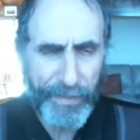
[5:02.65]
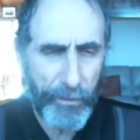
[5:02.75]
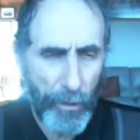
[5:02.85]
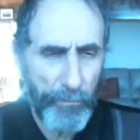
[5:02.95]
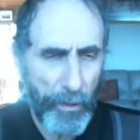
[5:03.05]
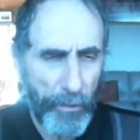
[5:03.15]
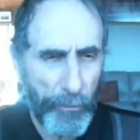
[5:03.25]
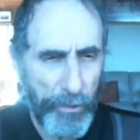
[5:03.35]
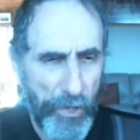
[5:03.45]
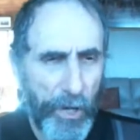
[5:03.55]
deadline
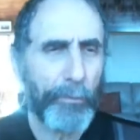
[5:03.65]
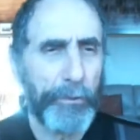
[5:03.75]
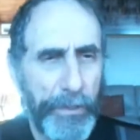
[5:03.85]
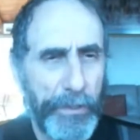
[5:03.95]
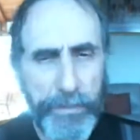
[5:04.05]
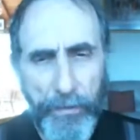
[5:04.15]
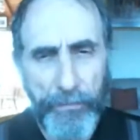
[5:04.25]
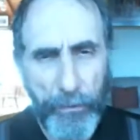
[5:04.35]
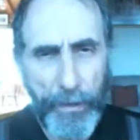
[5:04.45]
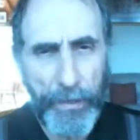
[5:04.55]
by which I will need to
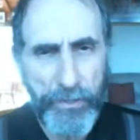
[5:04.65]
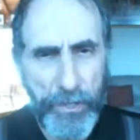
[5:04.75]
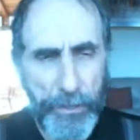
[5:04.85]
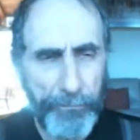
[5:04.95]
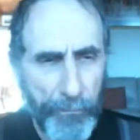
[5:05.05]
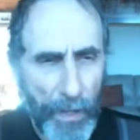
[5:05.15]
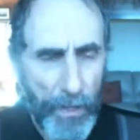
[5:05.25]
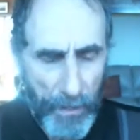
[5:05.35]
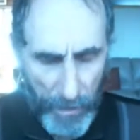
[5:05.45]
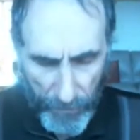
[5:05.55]
get the grades in.
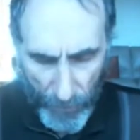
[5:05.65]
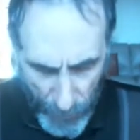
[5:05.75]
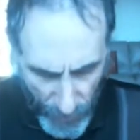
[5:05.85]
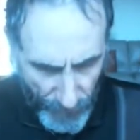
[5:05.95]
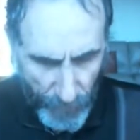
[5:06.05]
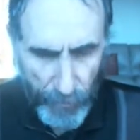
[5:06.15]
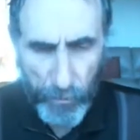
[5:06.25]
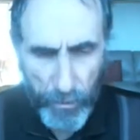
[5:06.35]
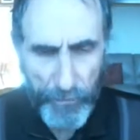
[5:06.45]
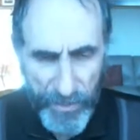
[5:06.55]
And those of
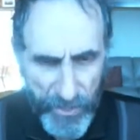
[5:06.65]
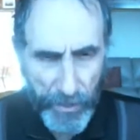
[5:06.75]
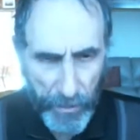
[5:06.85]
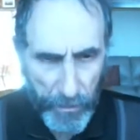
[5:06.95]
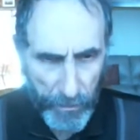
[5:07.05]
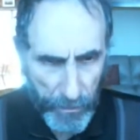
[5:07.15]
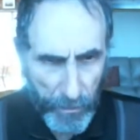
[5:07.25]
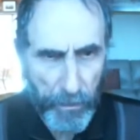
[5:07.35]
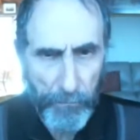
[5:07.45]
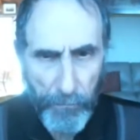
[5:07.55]
you who are missing
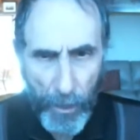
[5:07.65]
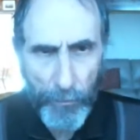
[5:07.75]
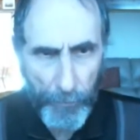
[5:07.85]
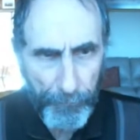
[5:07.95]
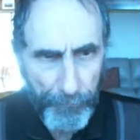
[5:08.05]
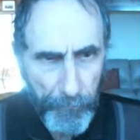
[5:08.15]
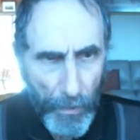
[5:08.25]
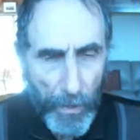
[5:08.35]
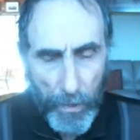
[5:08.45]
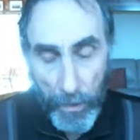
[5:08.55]
uh, a component
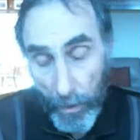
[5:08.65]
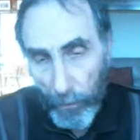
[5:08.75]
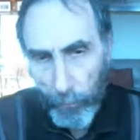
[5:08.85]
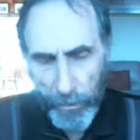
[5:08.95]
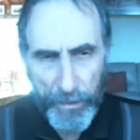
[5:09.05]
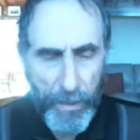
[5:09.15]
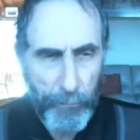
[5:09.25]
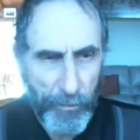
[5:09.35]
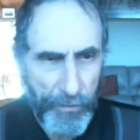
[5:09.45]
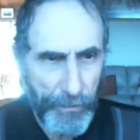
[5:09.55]
uh, will end
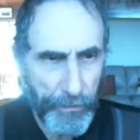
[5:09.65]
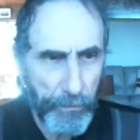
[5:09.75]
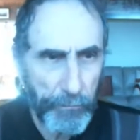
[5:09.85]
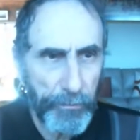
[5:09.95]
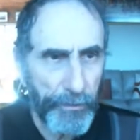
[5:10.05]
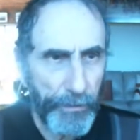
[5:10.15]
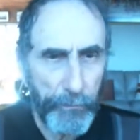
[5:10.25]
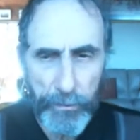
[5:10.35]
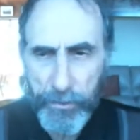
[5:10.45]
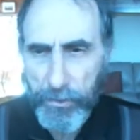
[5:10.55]
up with an
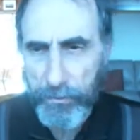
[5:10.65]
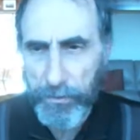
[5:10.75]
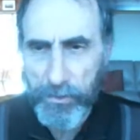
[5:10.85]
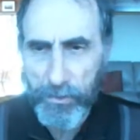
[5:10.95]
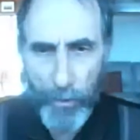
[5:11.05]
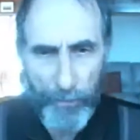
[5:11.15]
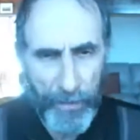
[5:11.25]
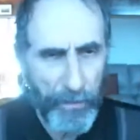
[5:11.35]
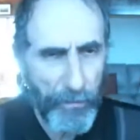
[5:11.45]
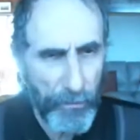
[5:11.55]
incomplete, which is
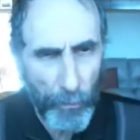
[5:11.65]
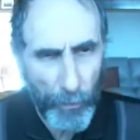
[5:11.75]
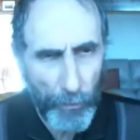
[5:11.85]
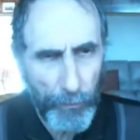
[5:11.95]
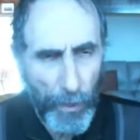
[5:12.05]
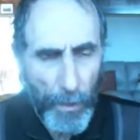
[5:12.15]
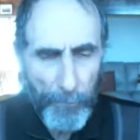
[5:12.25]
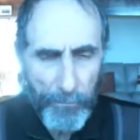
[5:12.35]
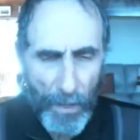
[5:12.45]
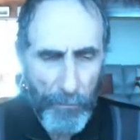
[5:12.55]
not the end of the world,
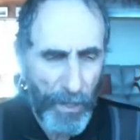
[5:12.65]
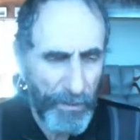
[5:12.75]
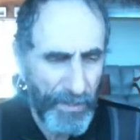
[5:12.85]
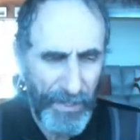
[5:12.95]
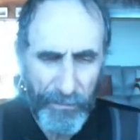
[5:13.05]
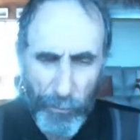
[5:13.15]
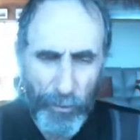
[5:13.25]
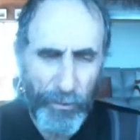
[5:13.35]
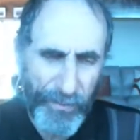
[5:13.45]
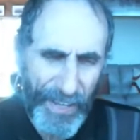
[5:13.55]
but it
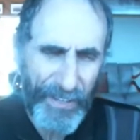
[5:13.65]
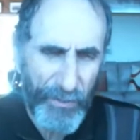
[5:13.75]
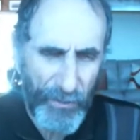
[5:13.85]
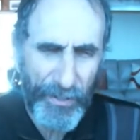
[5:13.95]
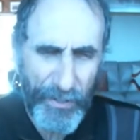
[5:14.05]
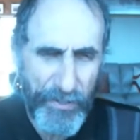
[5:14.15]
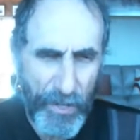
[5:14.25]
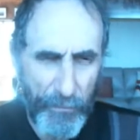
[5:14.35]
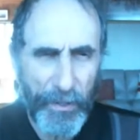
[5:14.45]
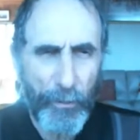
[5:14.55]
will then turn into
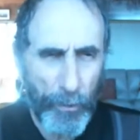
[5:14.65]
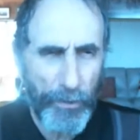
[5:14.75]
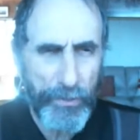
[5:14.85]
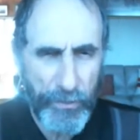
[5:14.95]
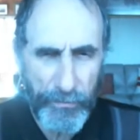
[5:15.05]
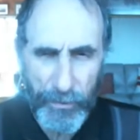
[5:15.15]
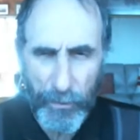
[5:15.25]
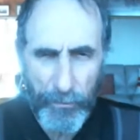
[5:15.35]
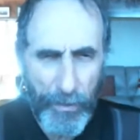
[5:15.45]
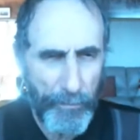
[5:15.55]
something worse if
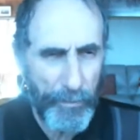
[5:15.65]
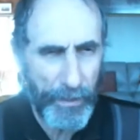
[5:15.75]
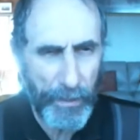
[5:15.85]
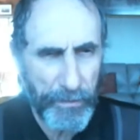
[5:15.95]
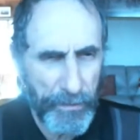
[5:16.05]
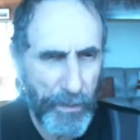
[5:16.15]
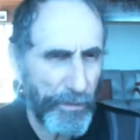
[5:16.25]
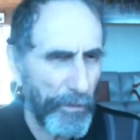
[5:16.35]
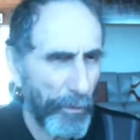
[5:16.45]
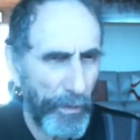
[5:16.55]
you don't remedy it.
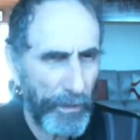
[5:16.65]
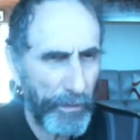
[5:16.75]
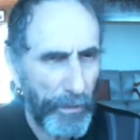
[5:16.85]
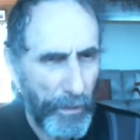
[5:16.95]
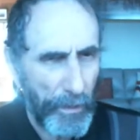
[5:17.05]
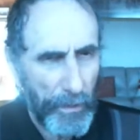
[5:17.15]
And I know that